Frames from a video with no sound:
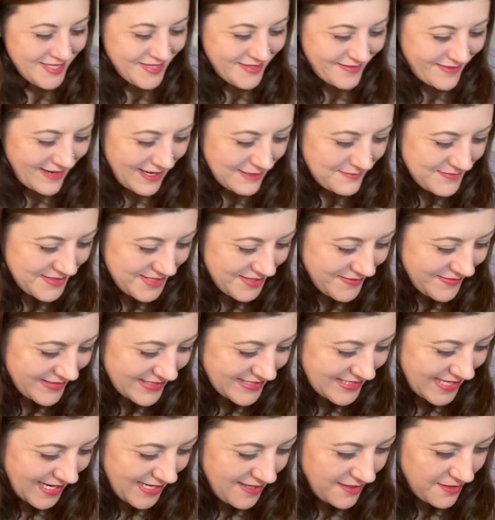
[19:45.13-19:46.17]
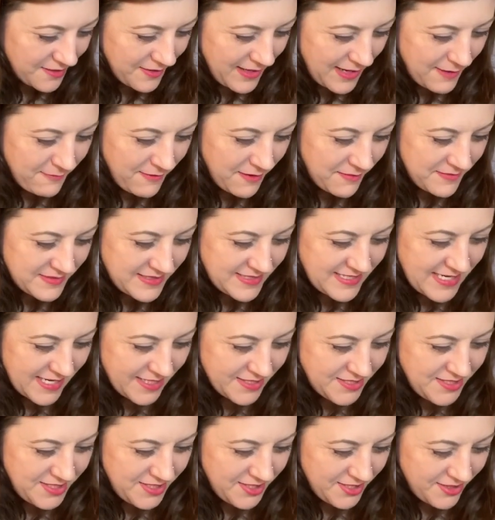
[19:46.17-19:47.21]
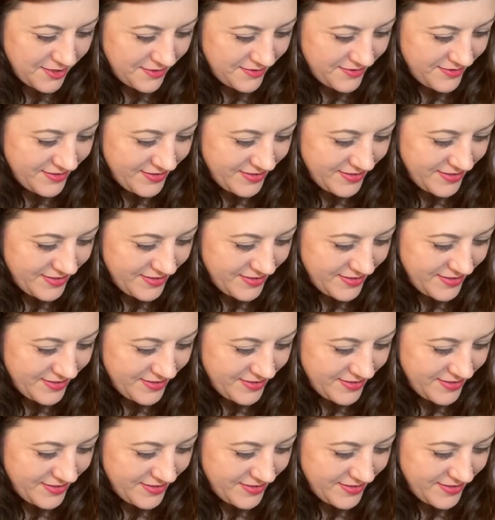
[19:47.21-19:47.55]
I'm so excited. Okay, what was deck 2?